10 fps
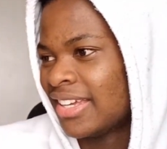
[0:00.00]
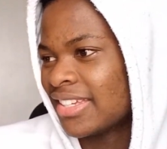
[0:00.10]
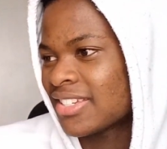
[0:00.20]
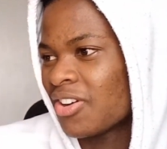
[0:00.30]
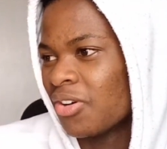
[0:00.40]

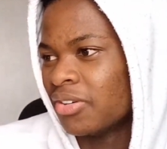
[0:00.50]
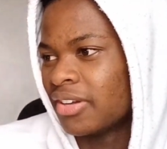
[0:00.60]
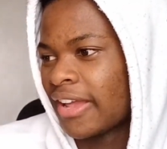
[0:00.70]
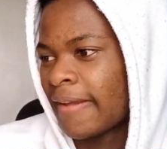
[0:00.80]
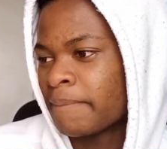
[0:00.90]
Let's go.
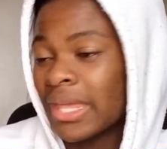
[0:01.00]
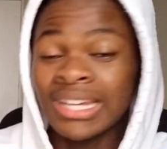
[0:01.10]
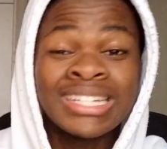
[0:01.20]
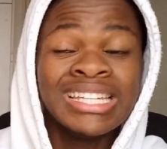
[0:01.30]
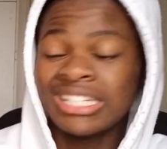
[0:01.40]

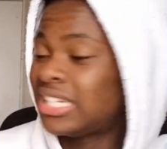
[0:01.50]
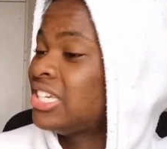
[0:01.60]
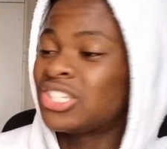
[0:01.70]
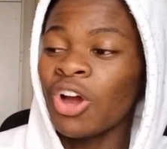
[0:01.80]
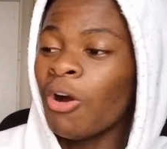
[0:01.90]
Like,
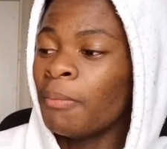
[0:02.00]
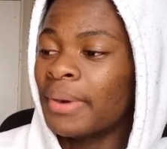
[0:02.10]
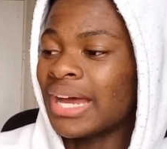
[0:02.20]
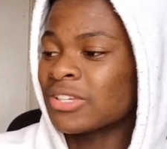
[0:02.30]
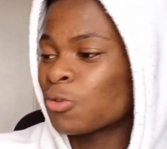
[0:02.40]
she's dope,
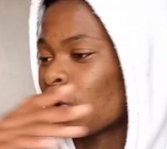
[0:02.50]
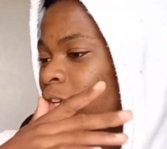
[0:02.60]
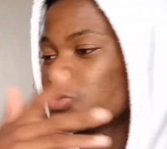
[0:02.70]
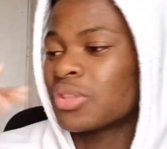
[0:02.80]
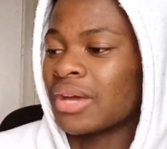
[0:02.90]
bruh. I saw
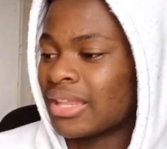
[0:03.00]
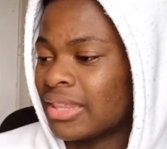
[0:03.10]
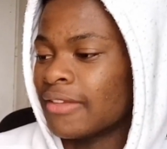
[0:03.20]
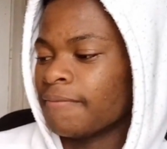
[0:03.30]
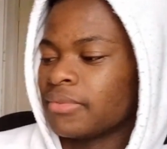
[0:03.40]
the
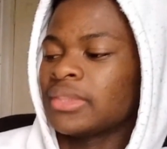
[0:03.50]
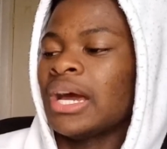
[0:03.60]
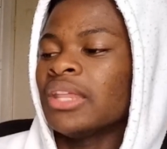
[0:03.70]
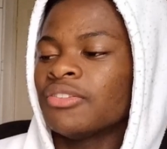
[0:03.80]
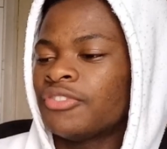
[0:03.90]

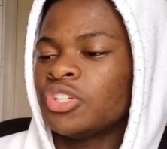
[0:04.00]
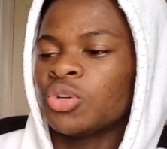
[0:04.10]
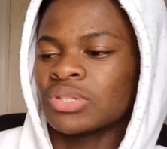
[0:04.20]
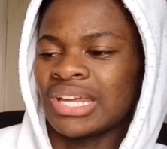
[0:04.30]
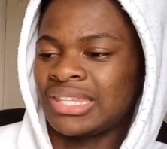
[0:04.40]
other
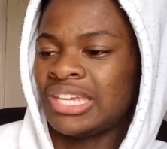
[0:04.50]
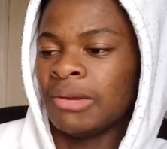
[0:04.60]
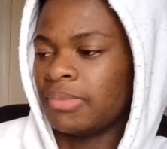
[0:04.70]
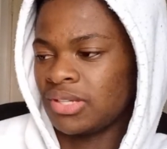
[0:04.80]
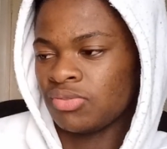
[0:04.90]
video was like
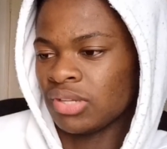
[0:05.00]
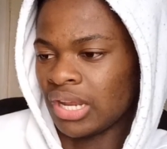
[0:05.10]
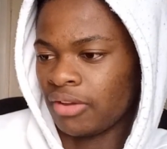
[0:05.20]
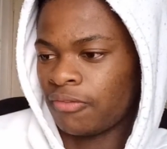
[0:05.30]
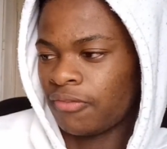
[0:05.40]
10 minutes. It was
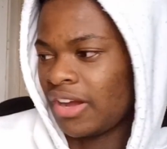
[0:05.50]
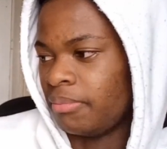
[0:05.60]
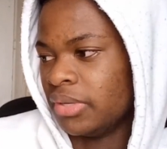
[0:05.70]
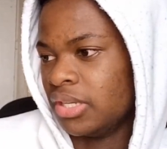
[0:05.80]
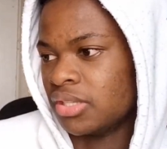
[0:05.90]
like 5
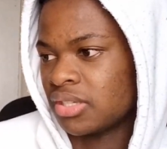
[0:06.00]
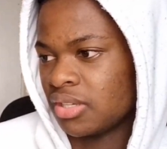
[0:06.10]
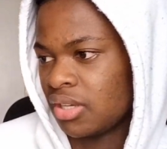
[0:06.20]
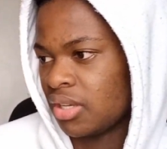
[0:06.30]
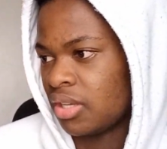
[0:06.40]
minutes.
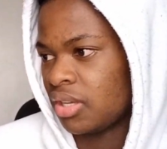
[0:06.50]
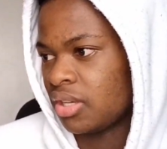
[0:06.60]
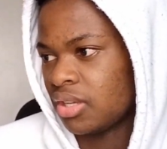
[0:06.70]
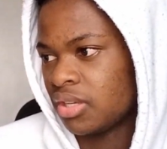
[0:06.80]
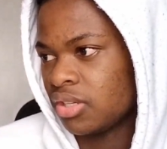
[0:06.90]

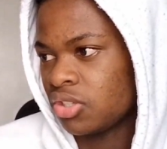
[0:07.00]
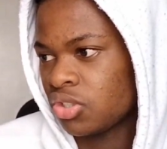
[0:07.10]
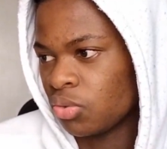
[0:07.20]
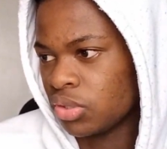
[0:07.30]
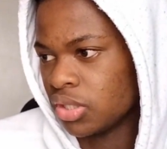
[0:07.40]

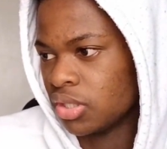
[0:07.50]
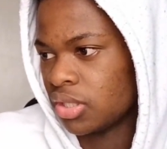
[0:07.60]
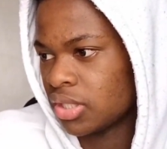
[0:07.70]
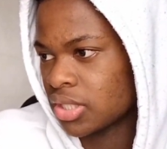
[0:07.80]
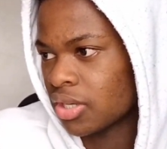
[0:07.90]
Shorter.
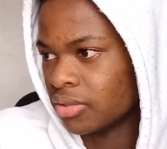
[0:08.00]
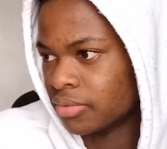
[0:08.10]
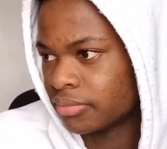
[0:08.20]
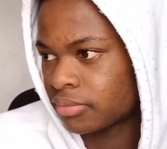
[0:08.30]
Let's go.